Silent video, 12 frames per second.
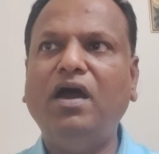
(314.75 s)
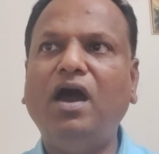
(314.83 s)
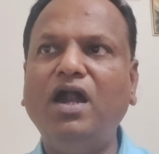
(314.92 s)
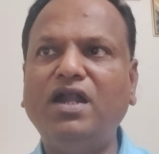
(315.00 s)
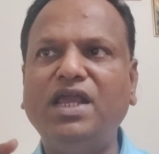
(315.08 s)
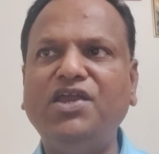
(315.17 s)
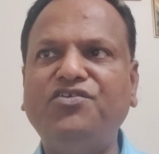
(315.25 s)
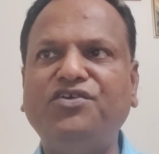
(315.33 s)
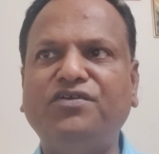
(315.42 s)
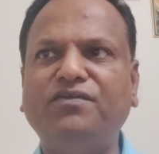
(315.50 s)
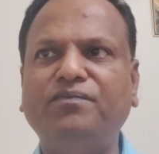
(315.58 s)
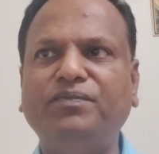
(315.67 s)

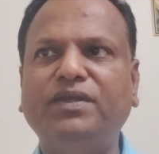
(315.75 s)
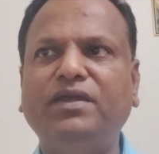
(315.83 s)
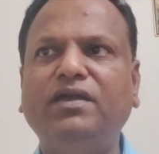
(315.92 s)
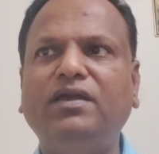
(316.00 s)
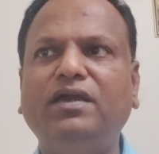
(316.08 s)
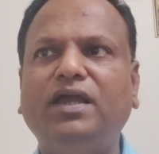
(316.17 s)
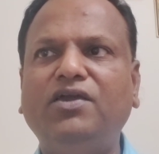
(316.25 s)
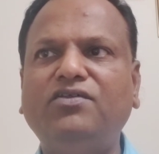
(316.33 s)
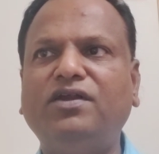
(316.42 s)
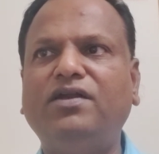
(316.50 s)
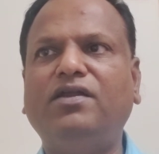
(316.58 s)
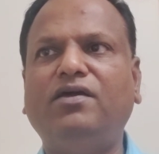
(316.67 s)
attention,
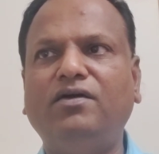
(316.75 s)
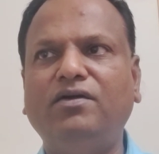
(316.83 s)
etc.